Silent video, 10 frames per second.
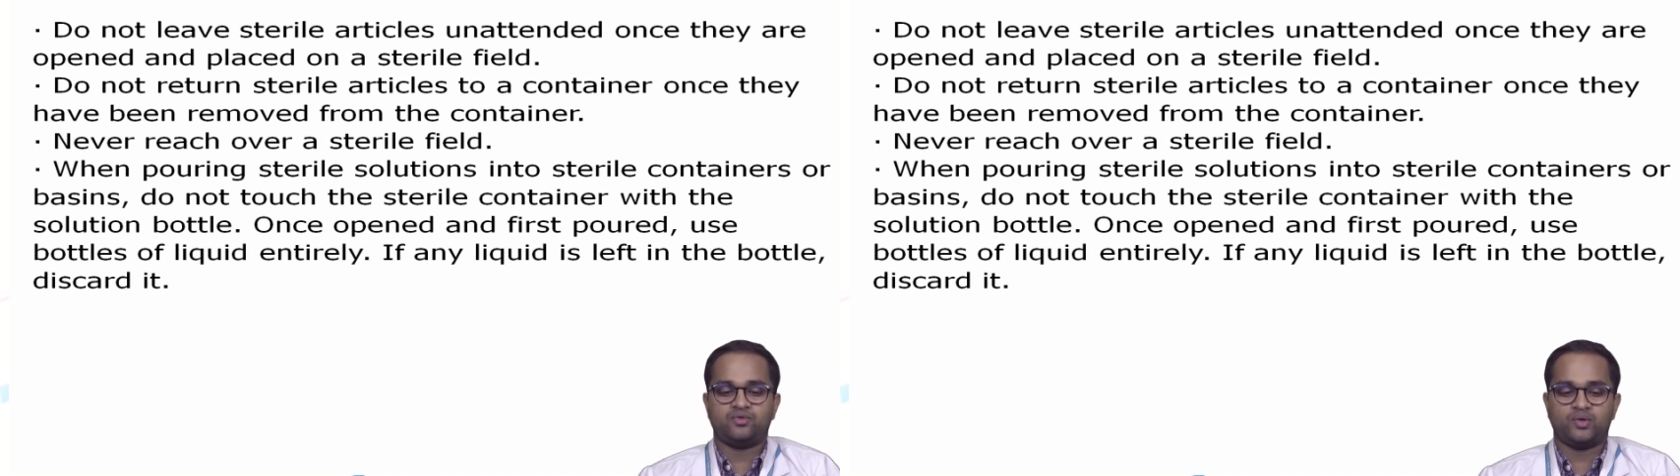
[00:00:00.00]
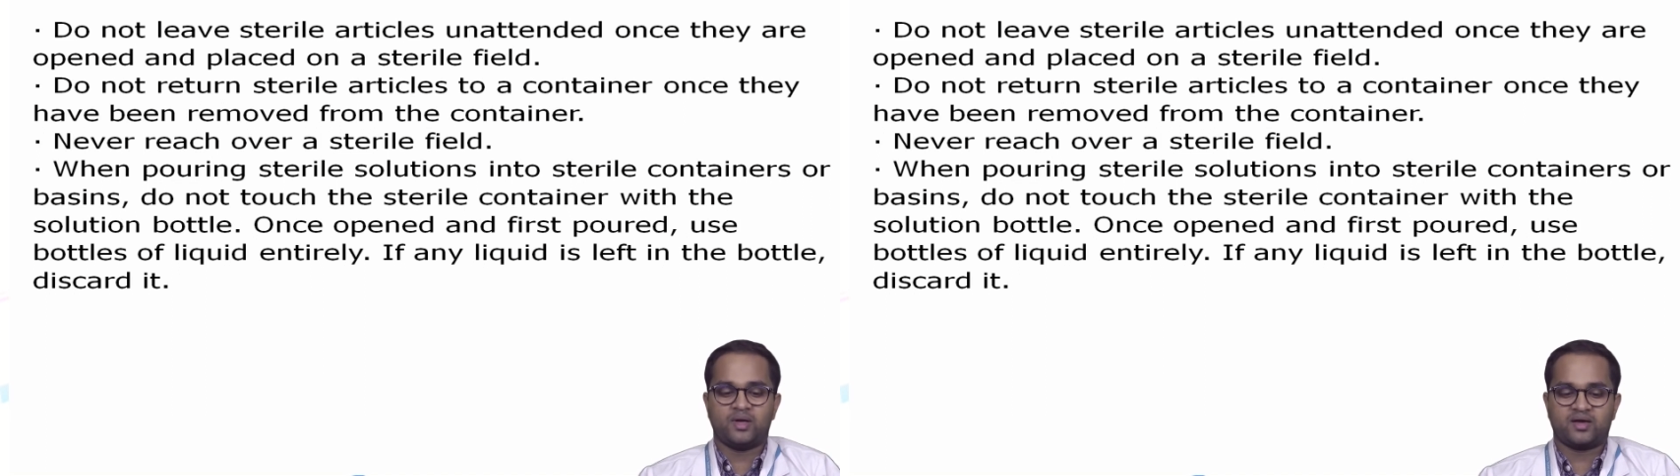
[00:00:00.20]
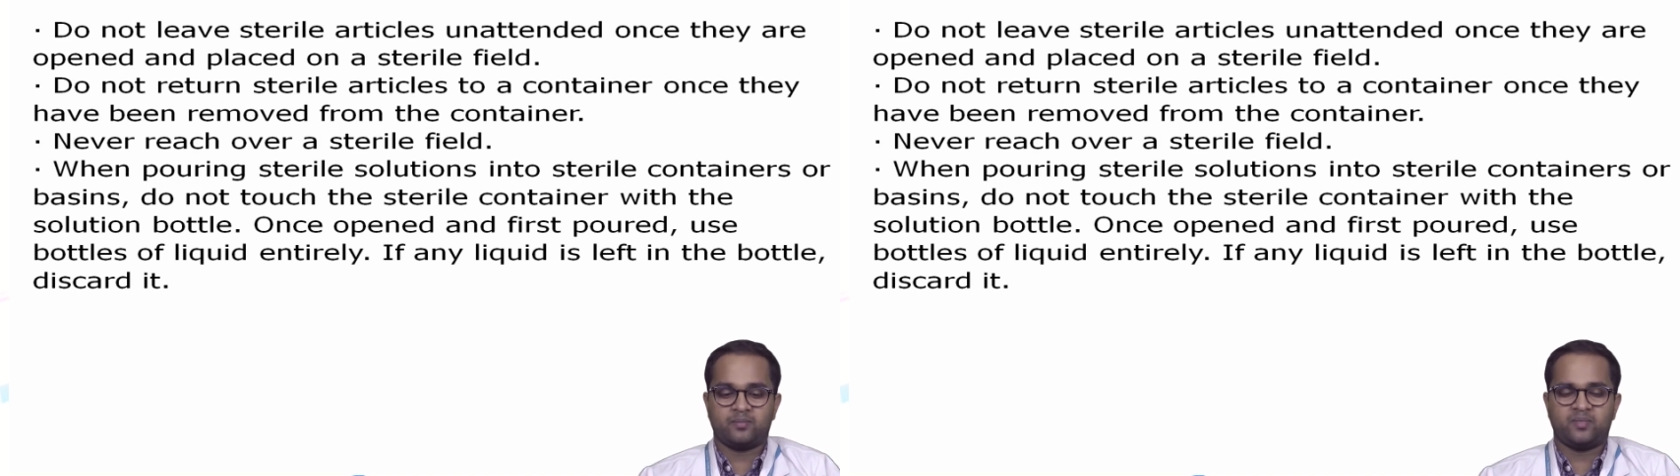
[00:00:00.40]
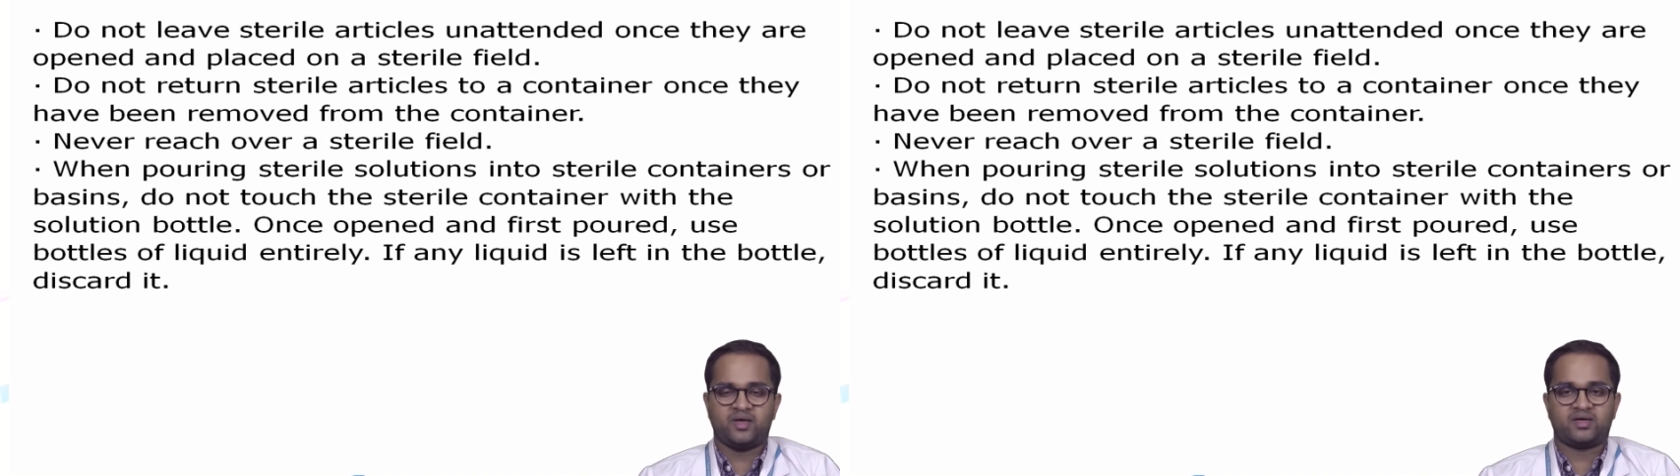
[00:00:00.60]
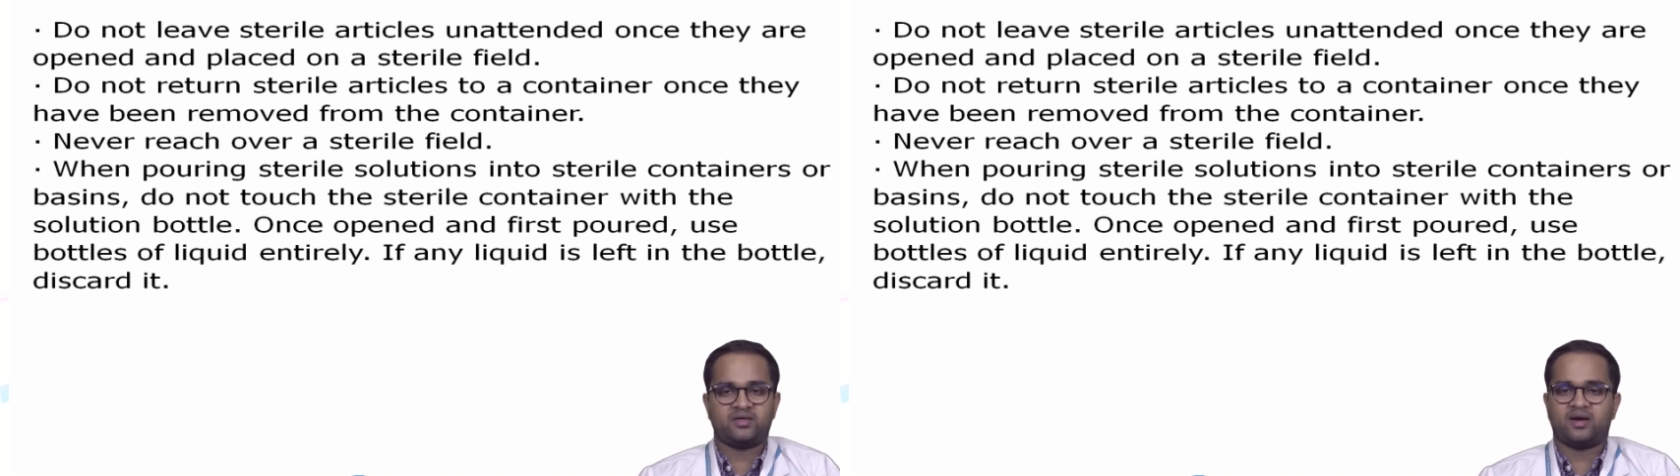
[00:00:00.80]
You will again
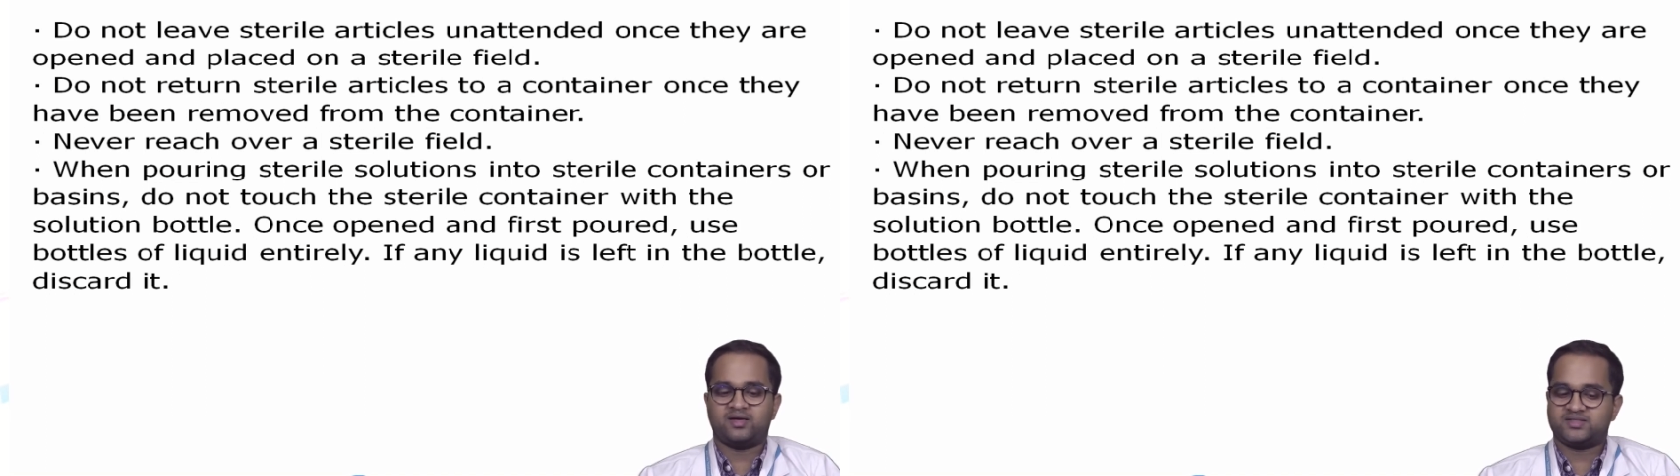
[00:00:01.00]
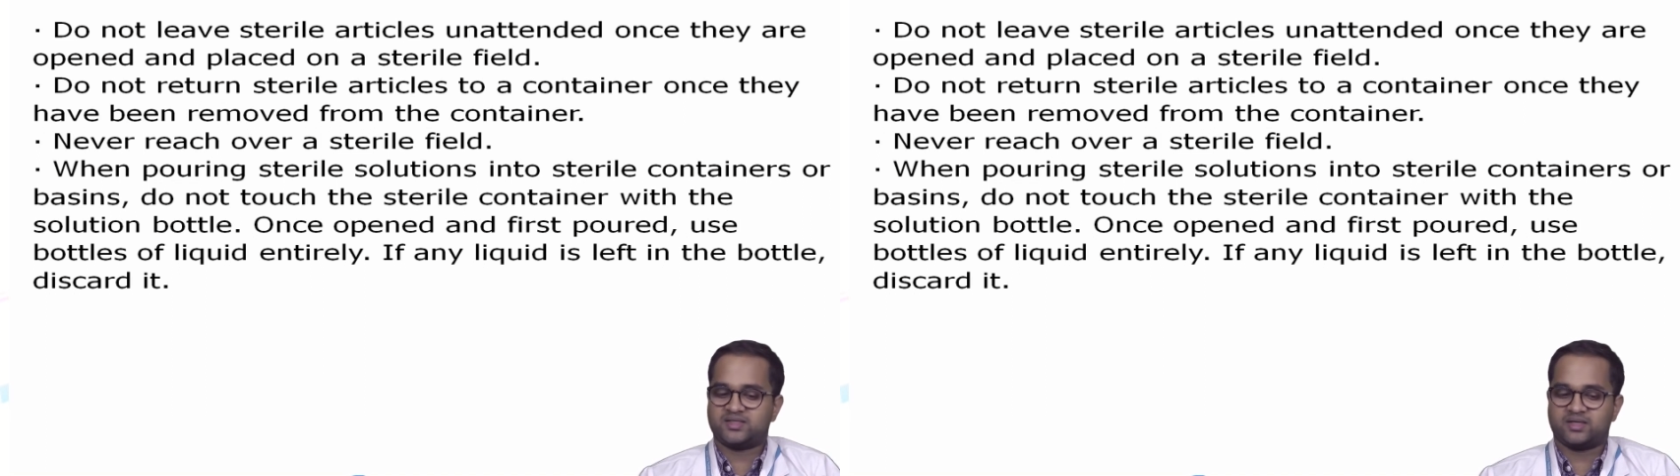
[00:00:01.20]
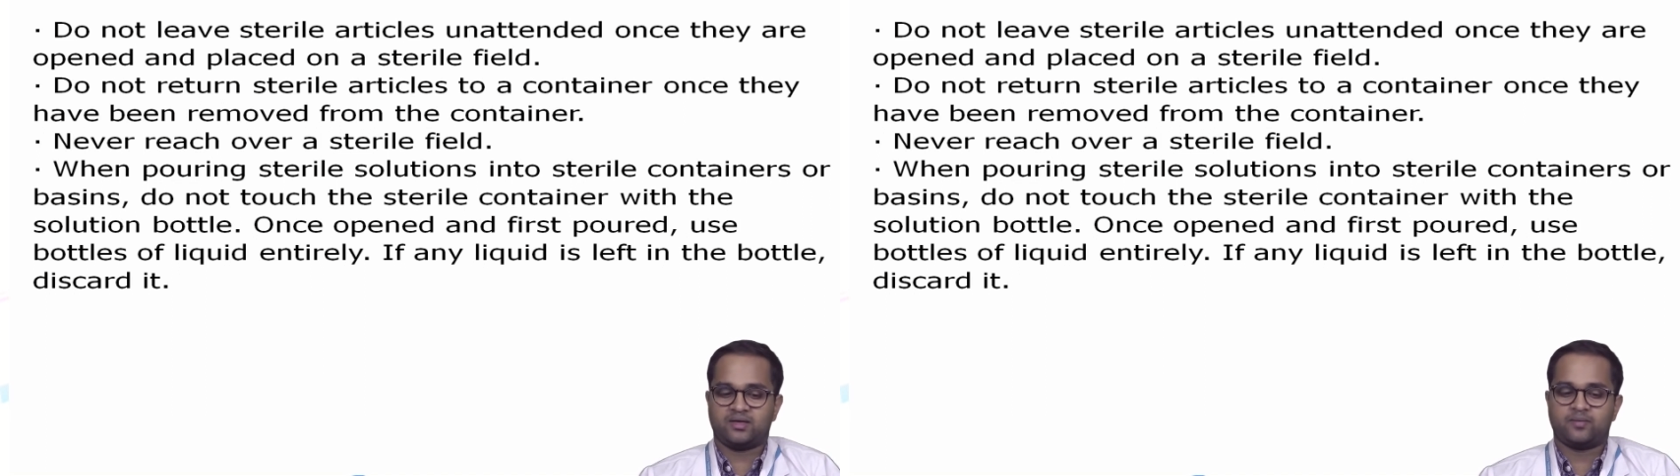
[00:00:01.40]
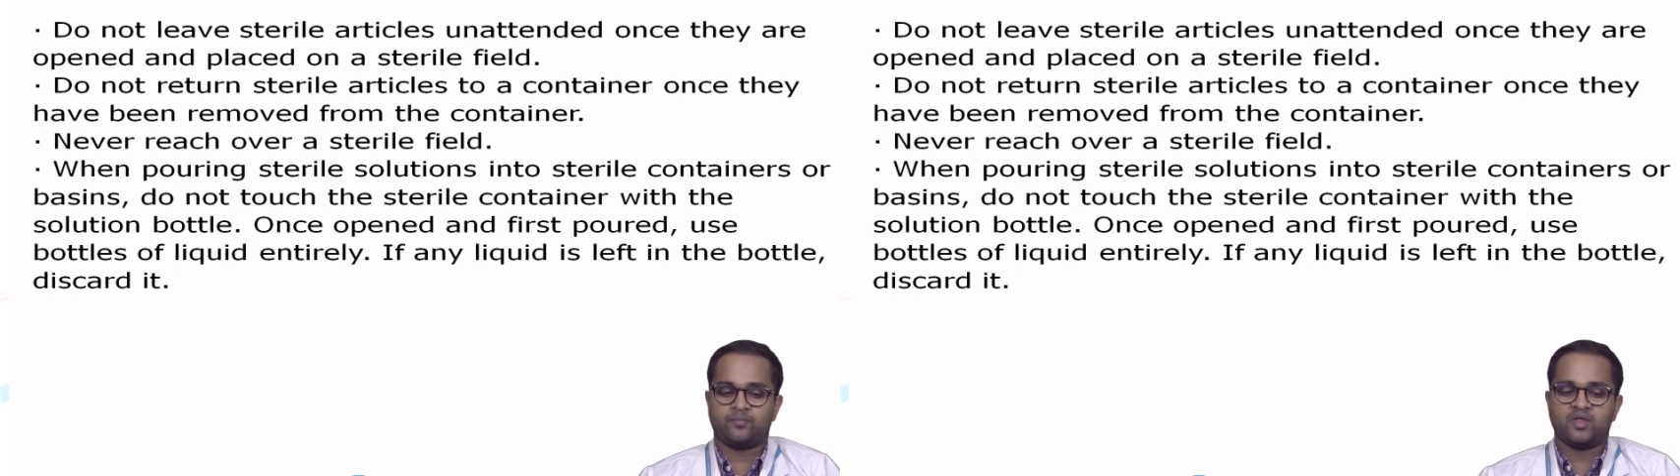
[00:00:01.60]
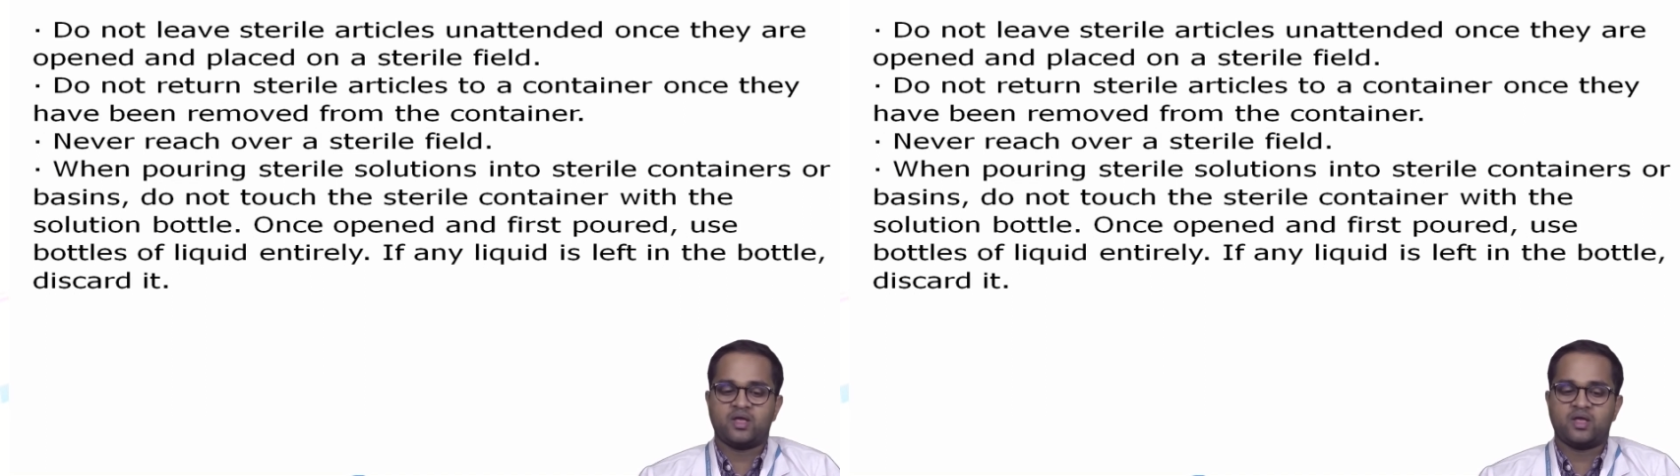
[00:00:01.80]
make it unsterile.